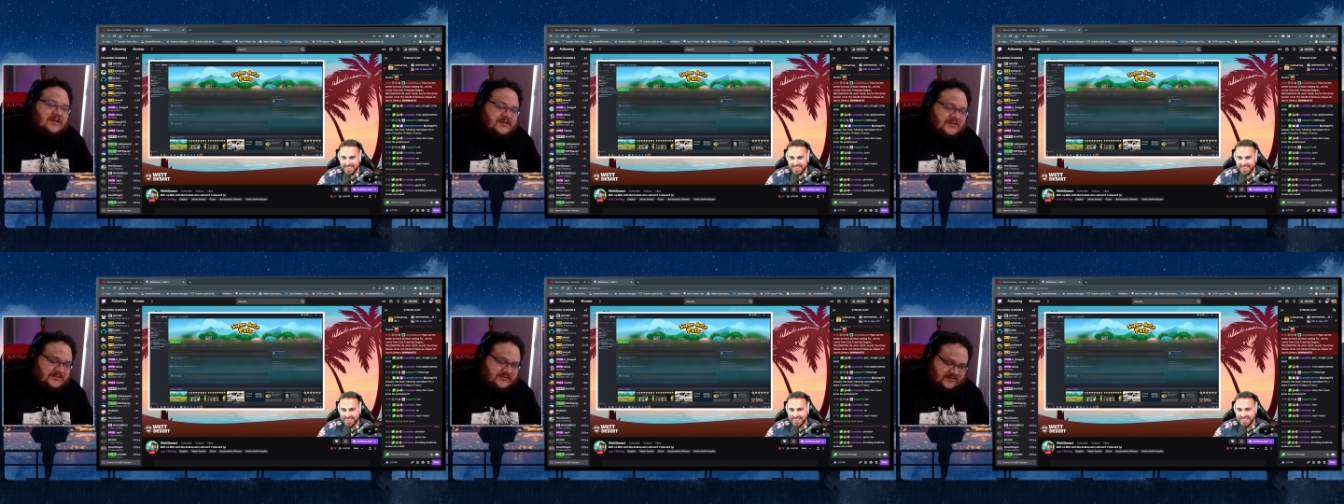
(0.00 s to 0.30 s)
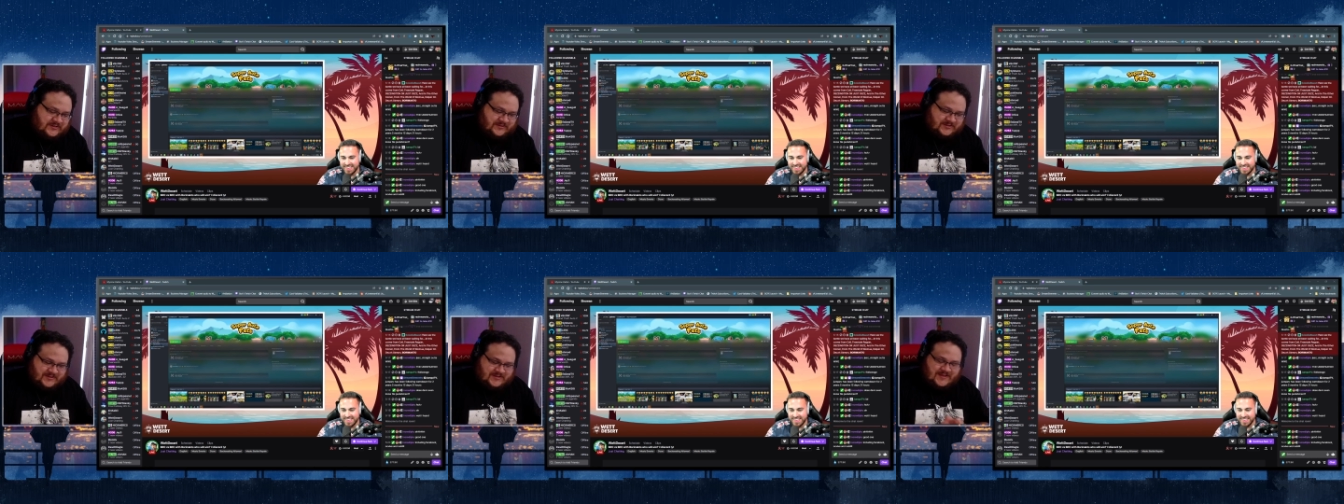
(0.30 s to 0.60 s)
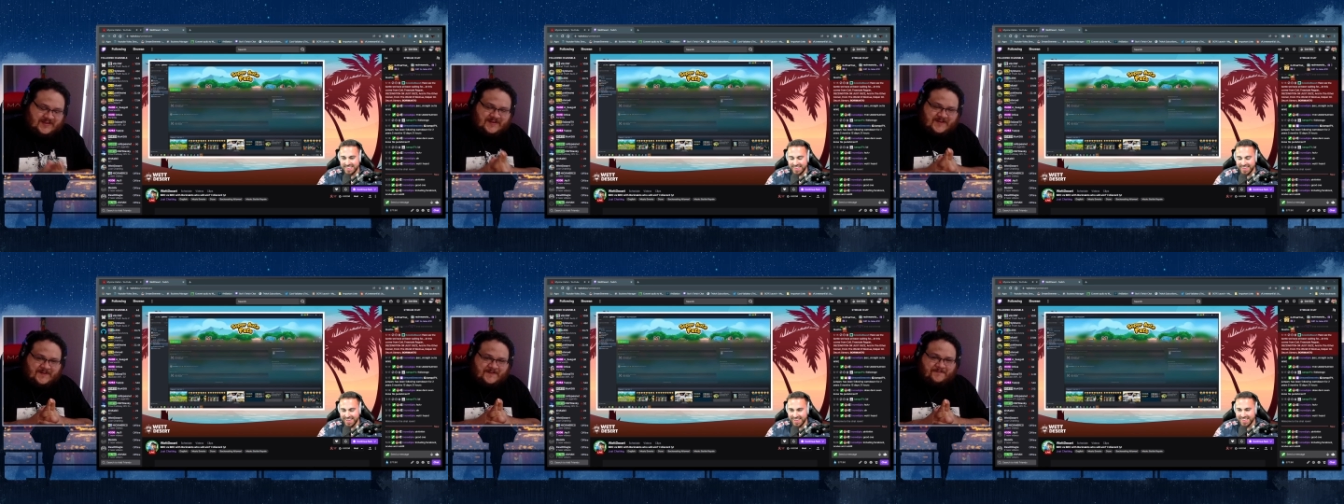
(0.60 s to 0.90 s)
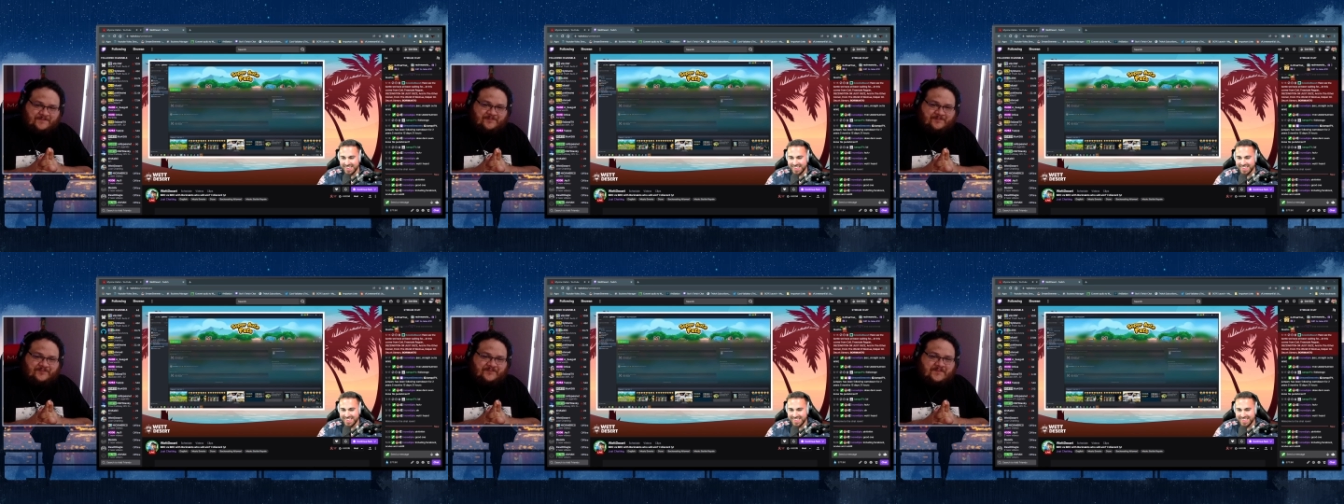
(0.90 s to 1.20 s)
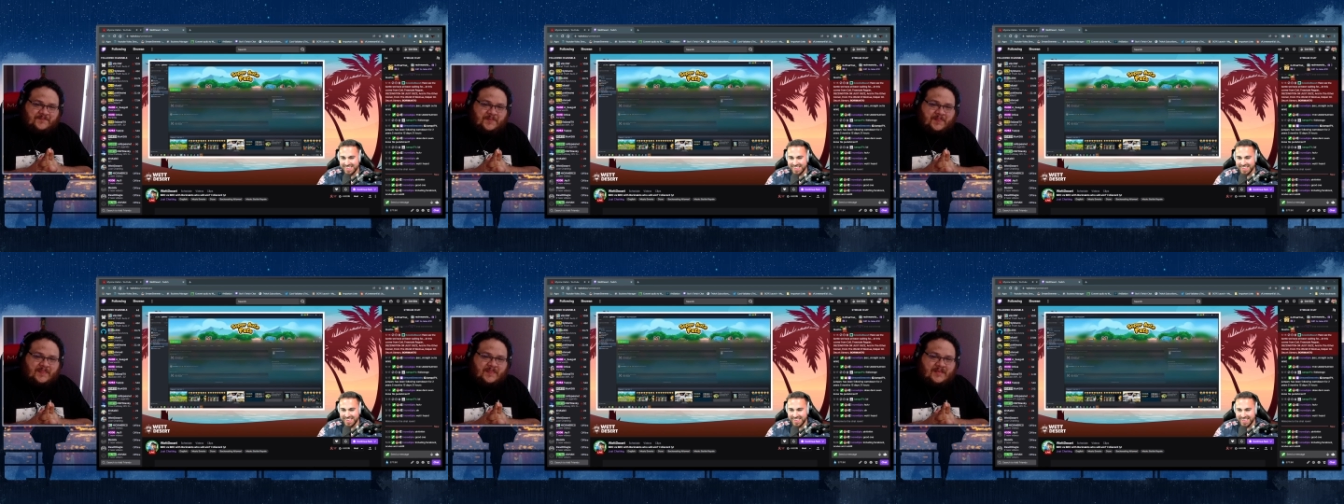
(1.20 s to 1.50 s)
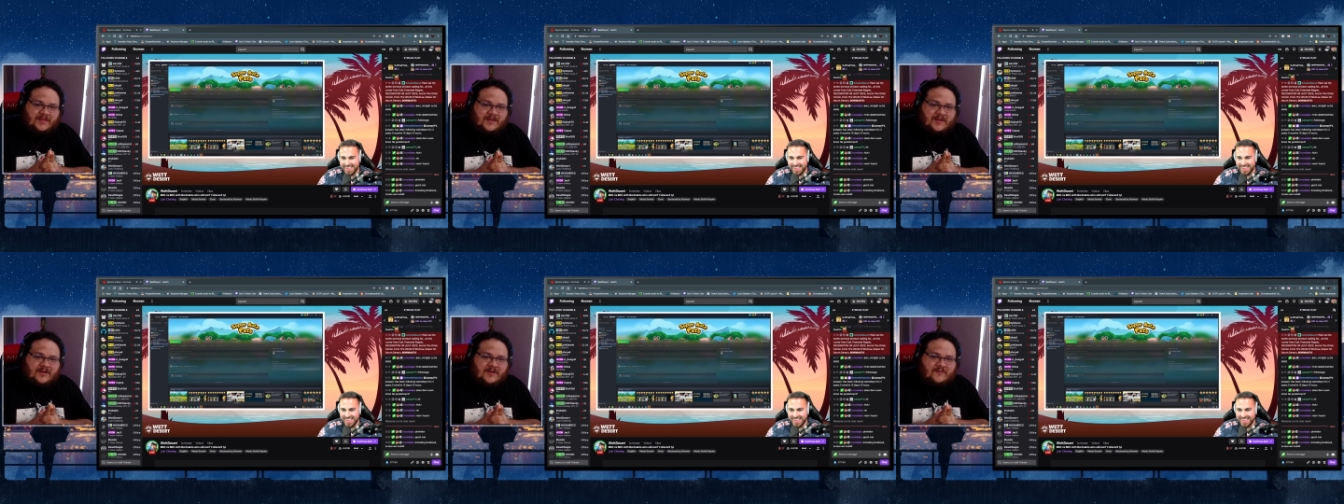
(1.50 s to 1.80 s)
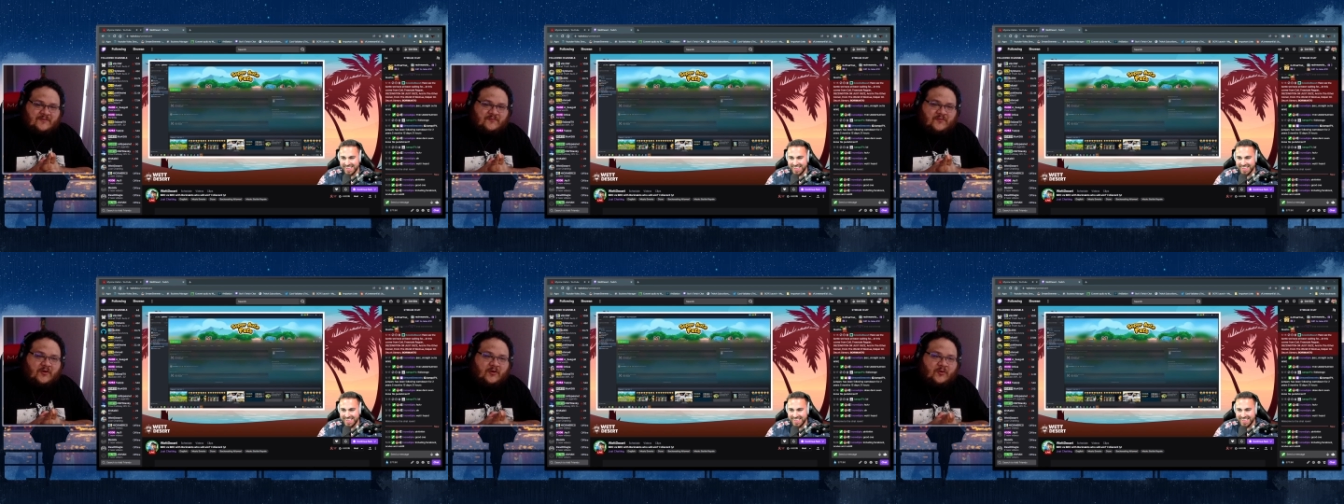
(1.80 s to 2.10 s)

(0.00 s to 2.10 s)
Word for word: lose for